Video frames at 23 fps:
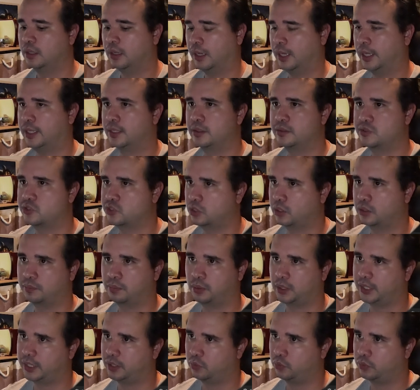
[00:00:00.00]
and start
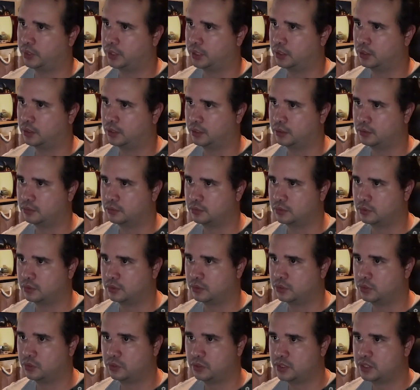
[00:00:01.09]
playing with it. And
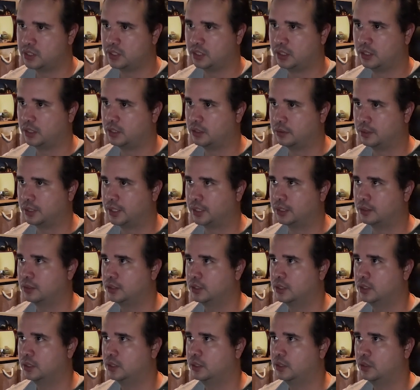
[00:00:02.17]
you can see that
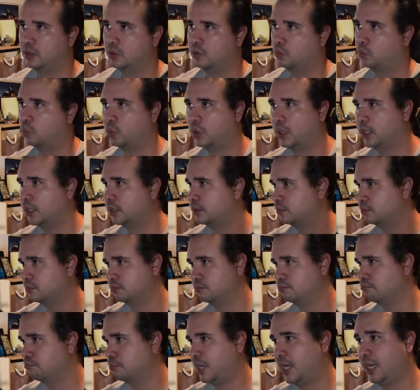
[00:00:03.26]
what
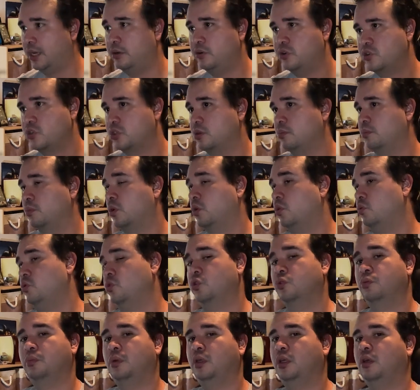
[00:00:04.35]
matters the
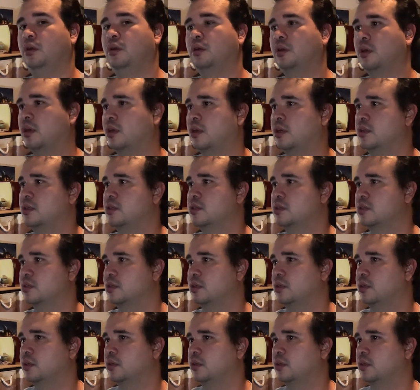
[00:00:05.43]
most to me is
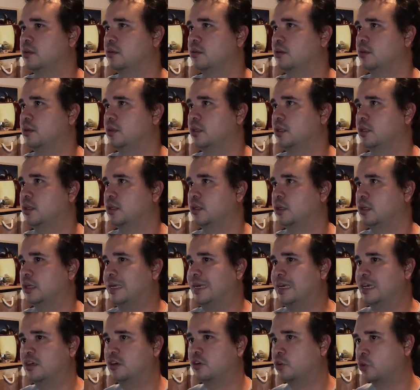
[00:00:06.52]
the
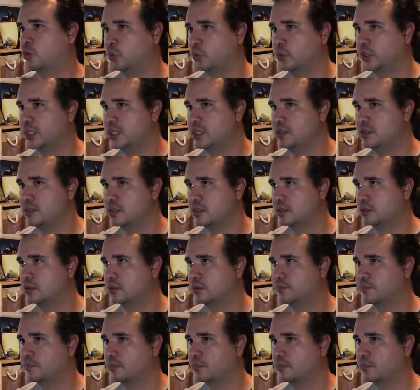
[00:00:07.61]
increase